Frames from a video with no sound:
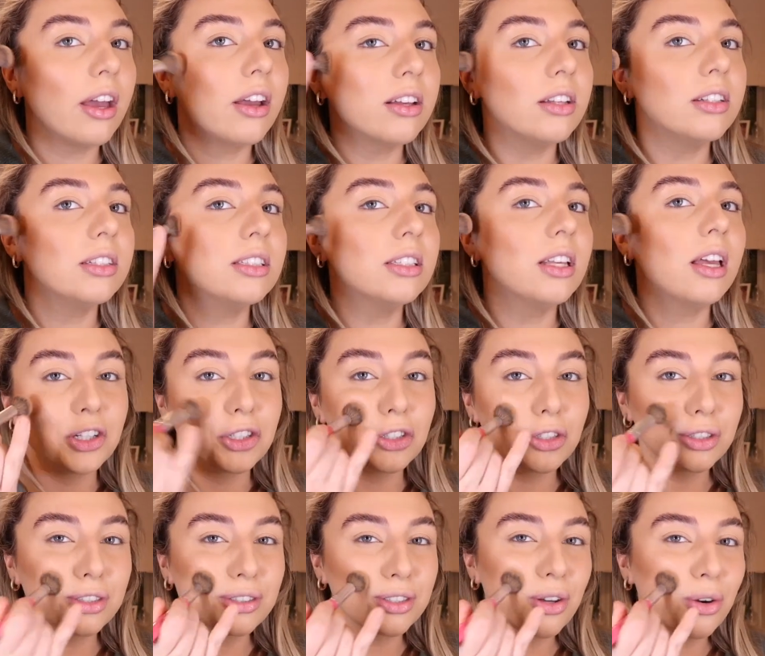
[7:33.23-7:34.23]
because it
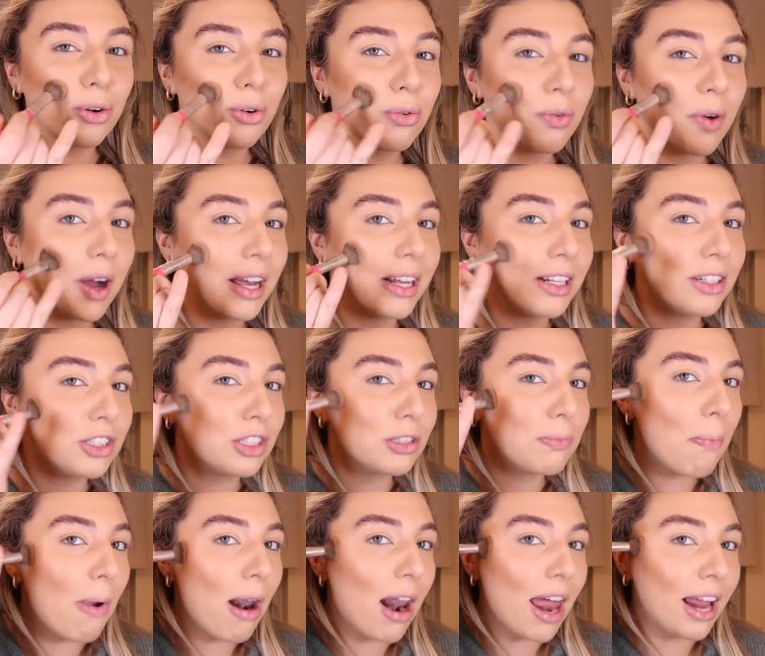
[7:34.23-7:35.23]
just always just
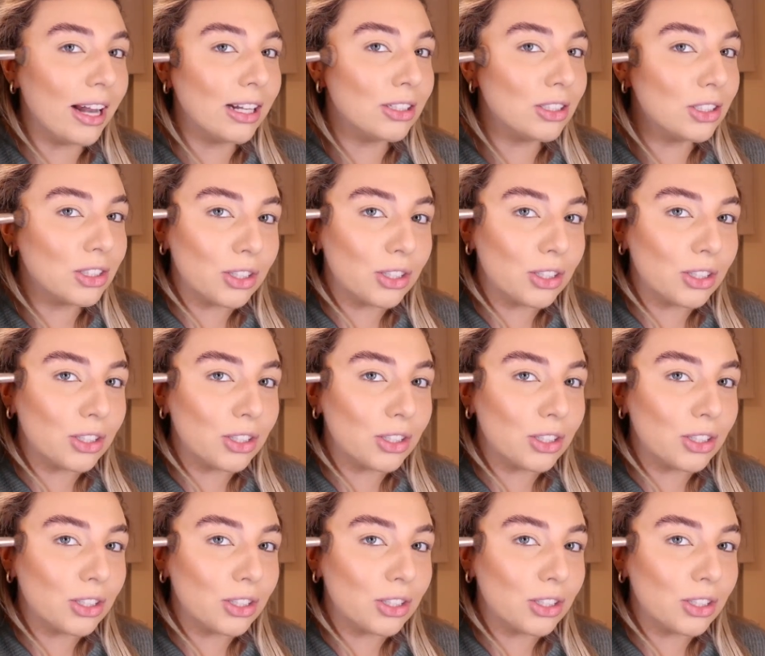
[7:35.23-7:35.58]
blends